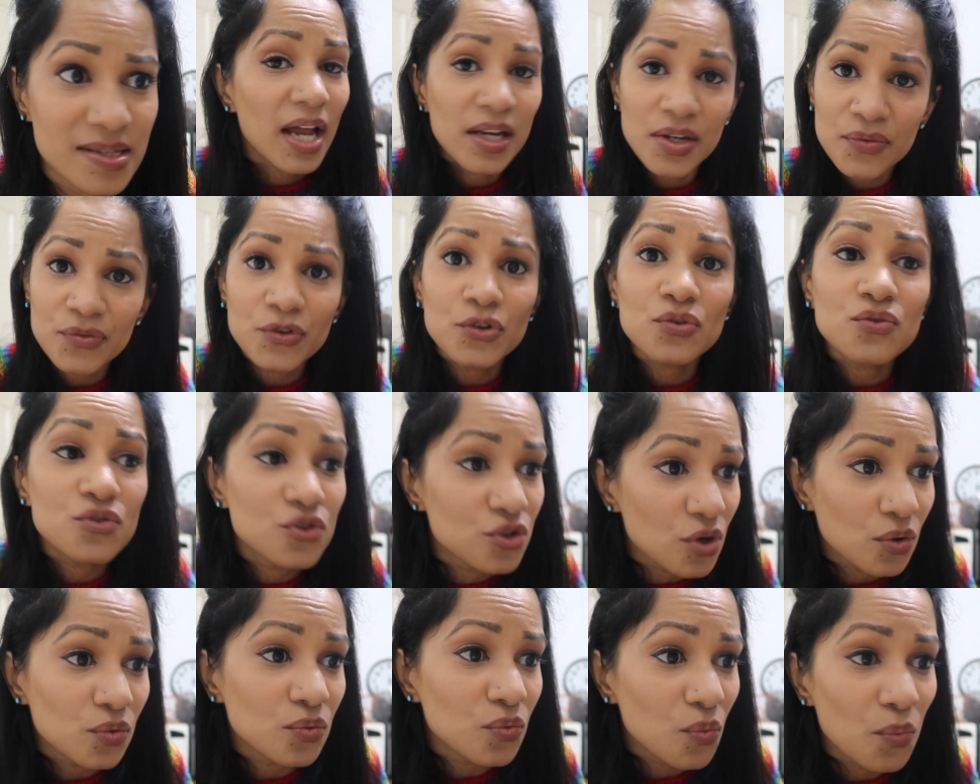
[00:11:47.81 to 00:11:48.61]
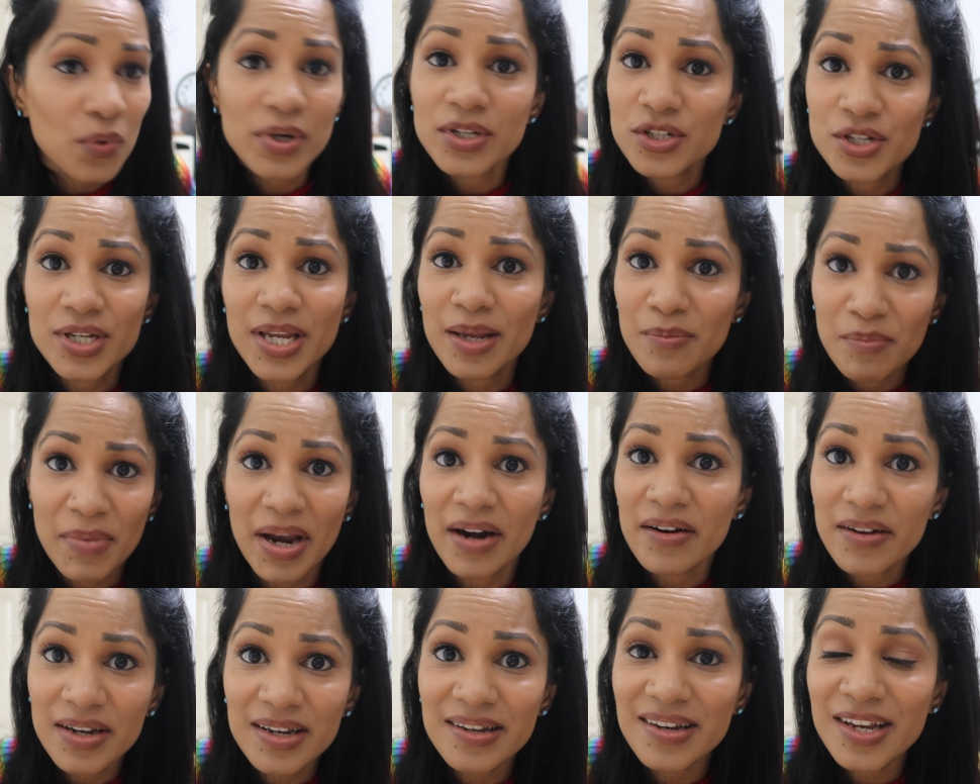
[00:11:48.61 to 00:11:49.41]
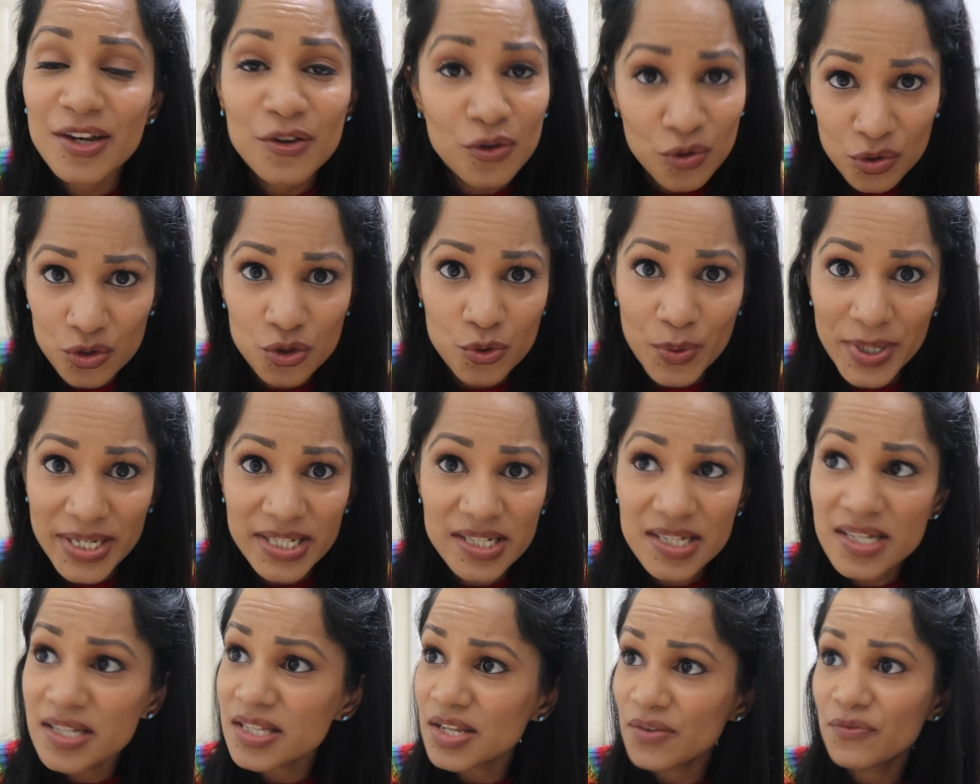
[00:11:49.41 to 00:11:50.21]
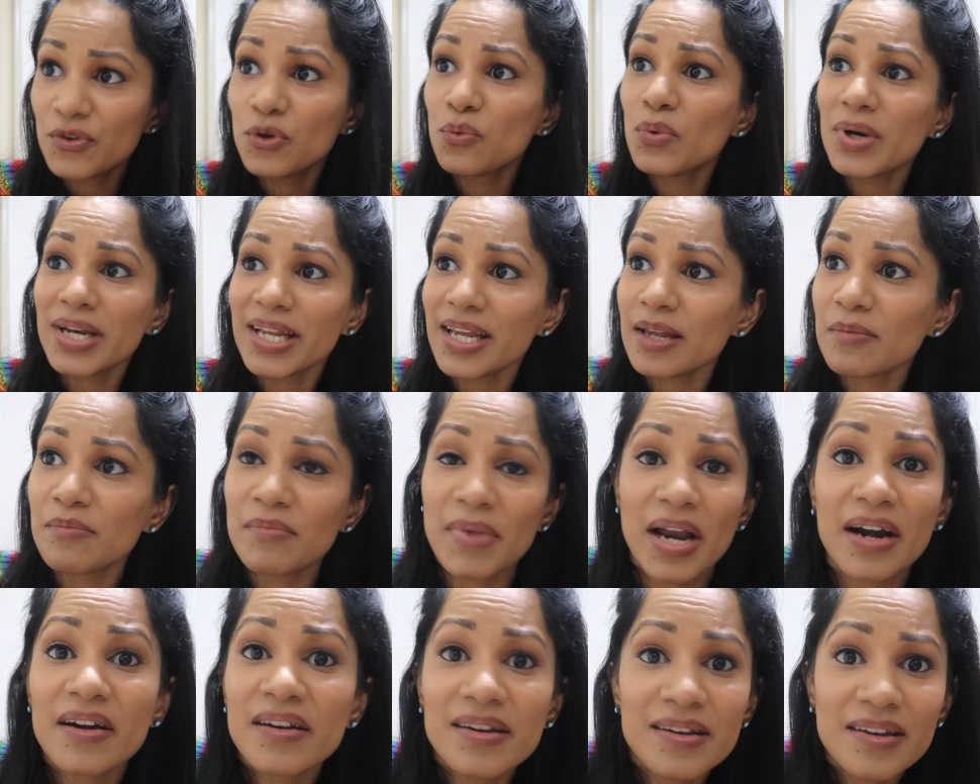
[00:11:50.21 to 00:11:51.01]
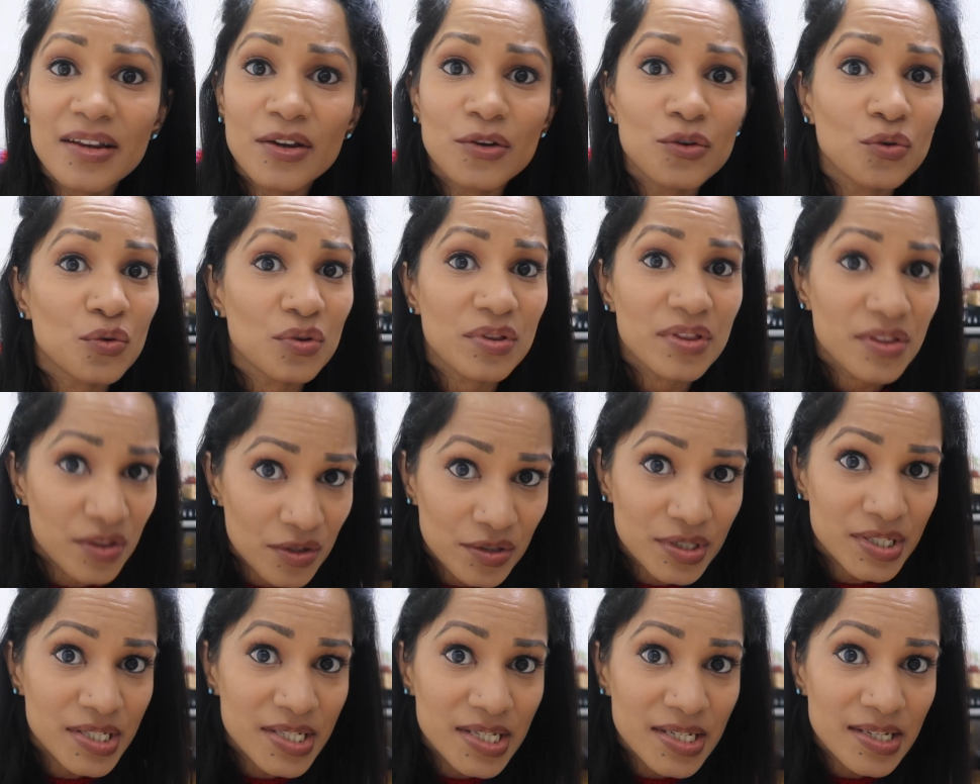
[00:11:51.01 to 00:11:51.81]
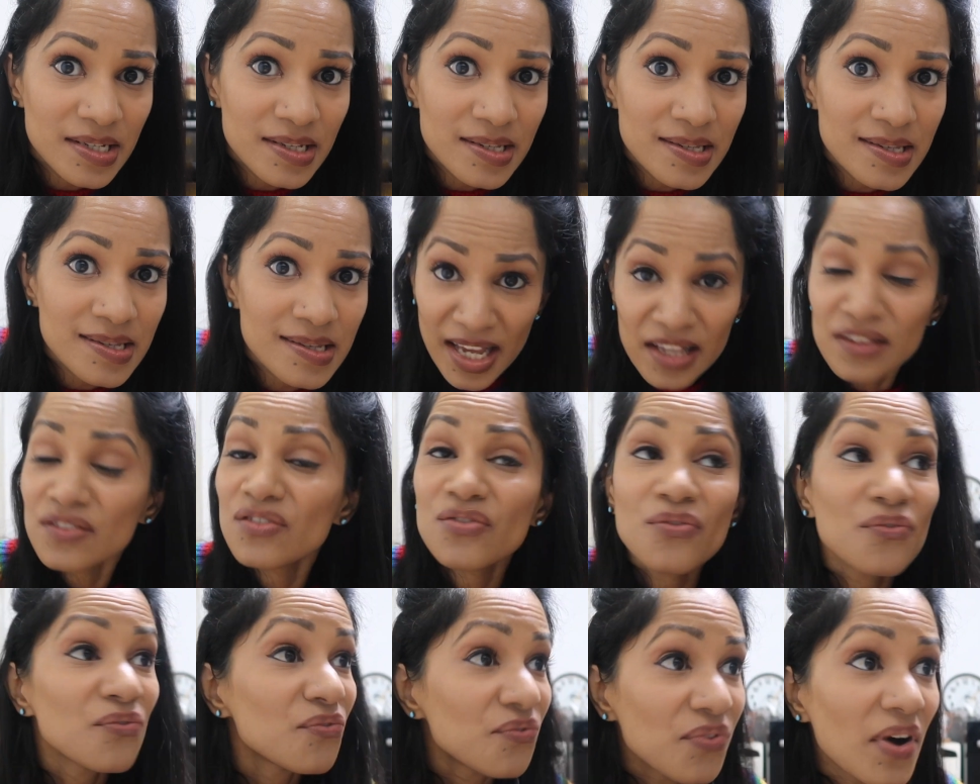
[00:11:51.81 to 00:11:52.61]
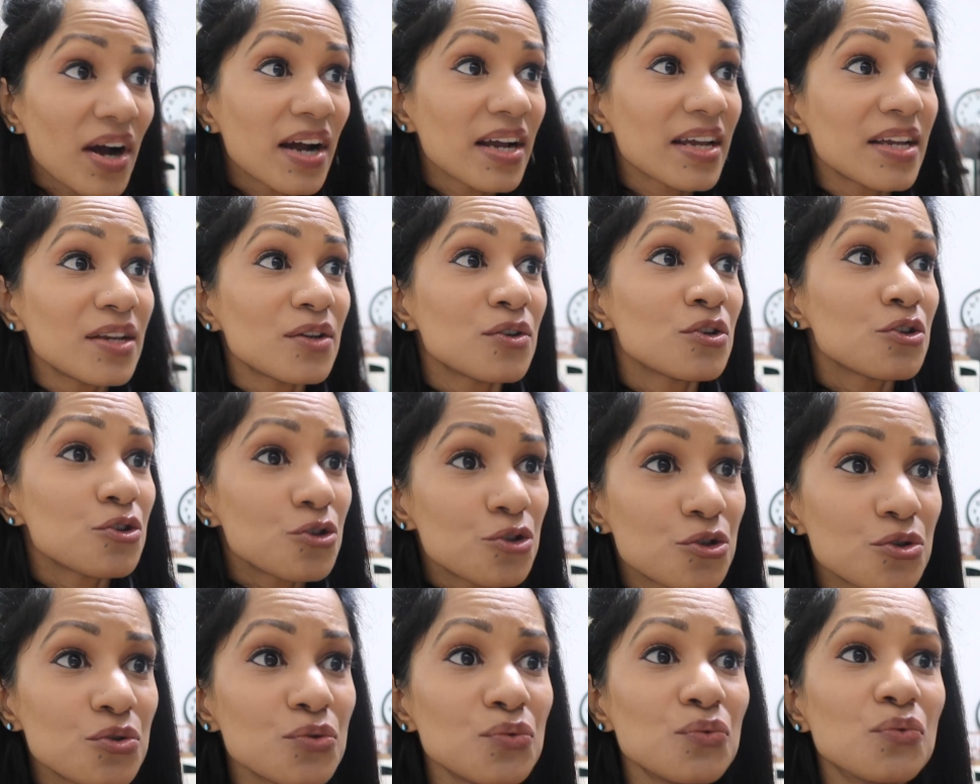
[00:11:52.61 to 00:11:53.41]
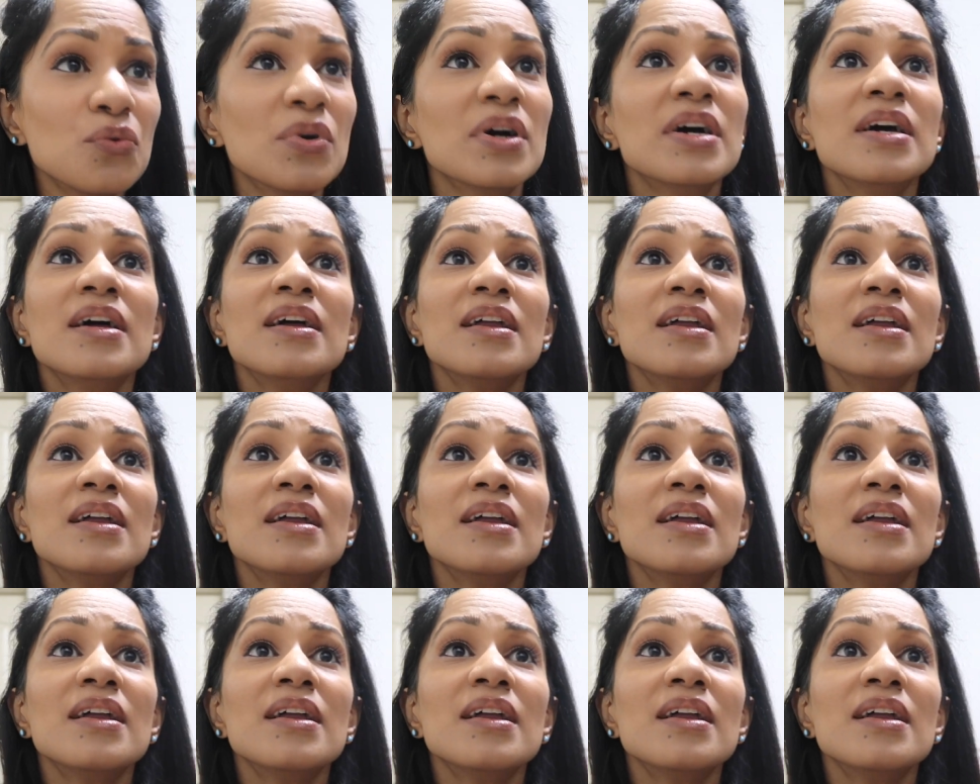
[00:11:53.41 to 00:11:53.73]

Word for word: And if you don't want to get married in your twenties, if you want to get married in your thirties, that's fine too.